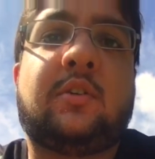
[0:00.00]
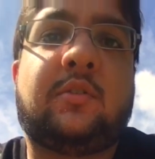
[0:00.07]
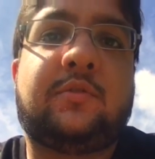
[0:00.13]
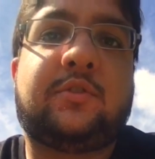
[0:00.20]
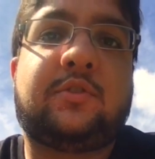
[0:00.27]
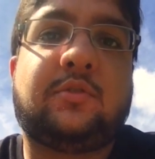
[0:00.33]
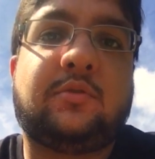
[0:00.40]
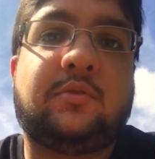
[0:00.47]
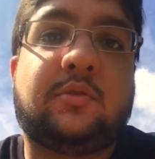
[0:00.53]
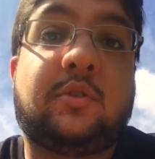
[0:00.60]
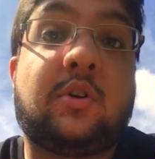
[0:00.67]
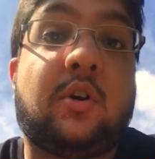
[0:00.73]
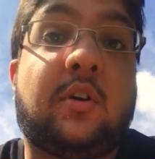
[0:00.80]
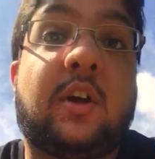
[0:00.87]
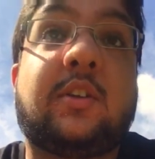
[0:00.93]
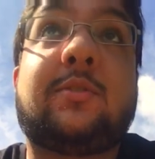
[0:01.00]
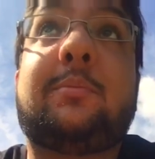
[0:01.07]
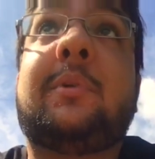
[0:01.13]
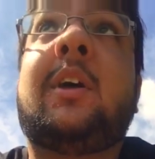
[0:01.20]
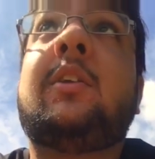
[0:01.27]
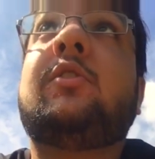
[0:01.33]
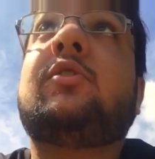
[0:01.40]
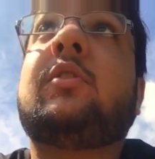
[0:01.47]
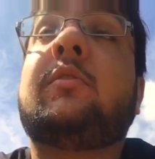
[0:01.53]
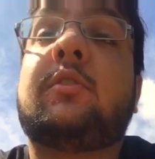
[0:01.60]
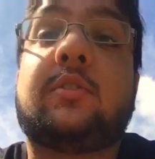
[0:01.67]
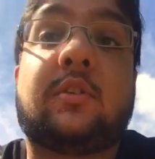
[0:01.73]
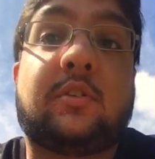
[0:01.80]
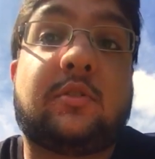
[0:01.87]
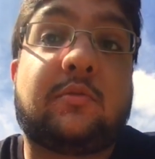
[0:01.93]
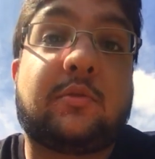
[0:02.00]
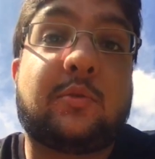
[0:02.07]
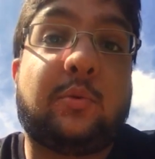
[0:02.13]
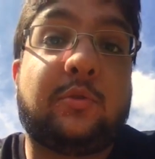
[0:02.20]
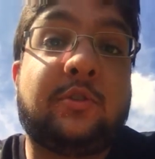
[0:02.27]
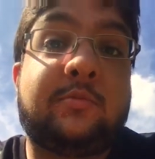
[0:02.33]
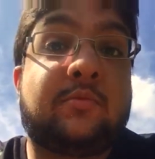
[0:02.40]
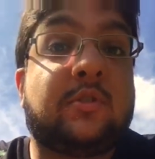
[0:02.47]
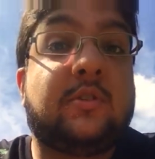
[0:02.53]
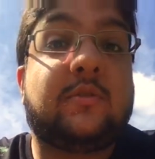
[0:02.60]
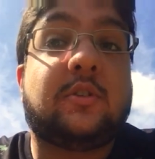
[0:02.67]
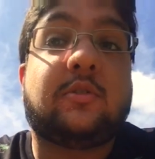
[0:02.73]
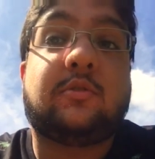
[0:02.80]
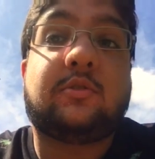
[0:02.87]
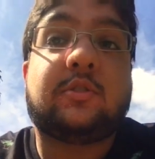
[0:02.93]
off to go and get some lunch, I've decided to record this preview.